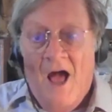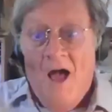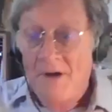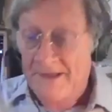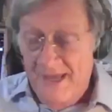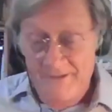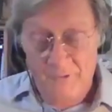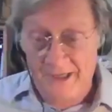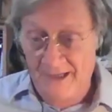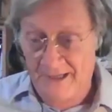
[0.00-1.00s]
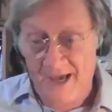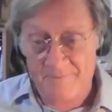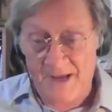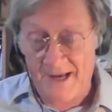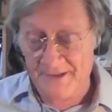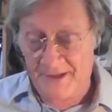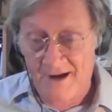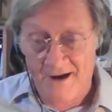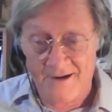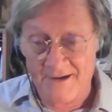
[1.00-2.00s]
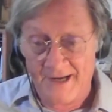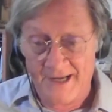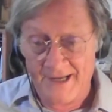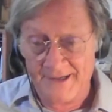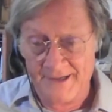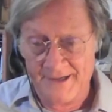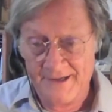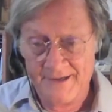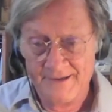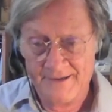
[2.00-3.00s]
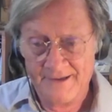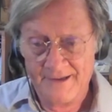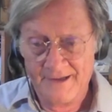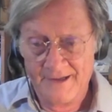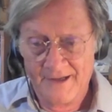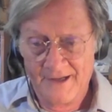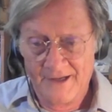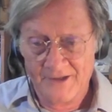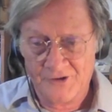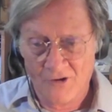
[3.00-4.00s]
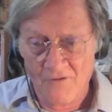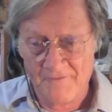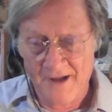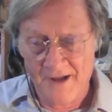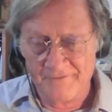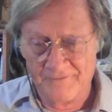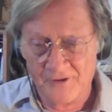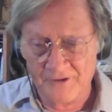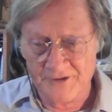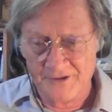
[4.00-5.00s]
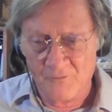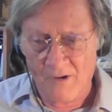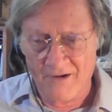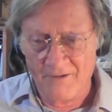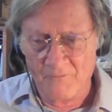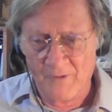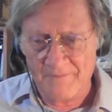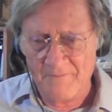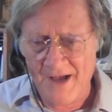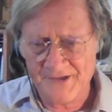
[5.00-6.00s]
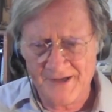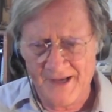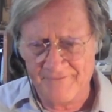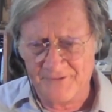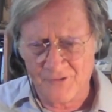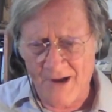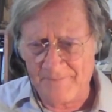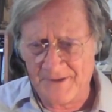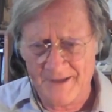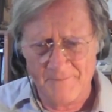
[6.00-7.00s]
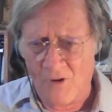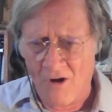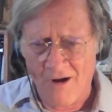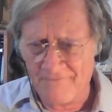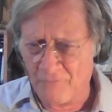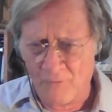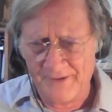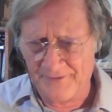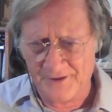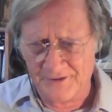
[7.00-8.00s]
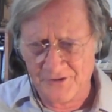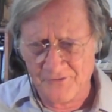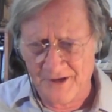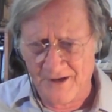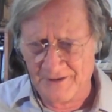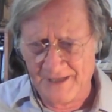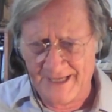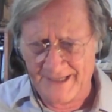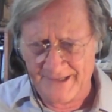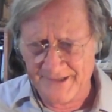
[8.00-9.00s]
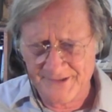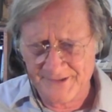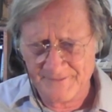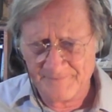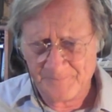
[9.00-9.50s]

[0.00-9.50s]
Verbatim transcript: but then we got back in the car and drove on to Fullerton, where we must have dropped him off with the two young ladies.